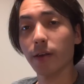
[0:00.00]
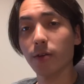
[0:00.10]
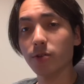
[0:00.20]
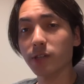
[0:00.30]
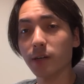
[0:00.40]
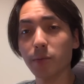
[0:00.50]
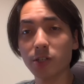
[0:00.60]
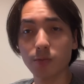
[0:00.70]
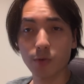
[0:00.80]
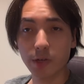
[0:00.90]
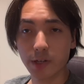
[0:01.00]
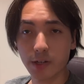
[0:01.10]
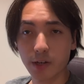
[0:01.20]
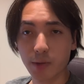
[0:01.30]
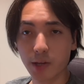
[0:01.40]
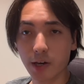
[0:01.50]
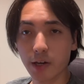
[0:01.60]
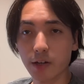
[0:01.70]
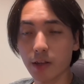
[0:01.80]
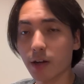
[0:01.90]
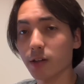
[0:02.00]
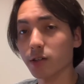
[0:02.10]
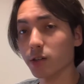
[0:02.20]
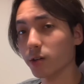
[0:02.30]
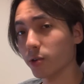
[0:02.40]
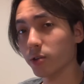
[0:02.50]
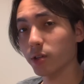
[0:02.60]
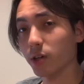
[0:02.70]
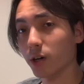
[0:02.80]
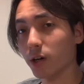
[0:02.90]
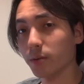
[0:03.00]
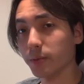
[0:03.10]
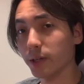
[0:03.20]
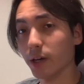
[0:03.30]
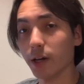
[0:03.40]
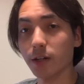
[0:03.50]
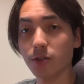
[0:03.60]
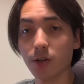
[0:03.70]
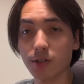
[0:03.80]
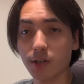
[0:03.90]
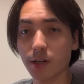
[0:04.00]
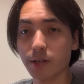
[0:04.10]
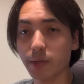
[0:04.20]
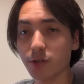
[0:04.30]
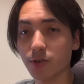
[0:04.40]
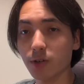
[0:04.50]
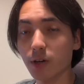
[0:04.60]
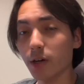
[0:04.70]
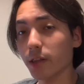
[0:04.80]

there's a much more in-depth guide that is currently on me and CrossAI's Patreon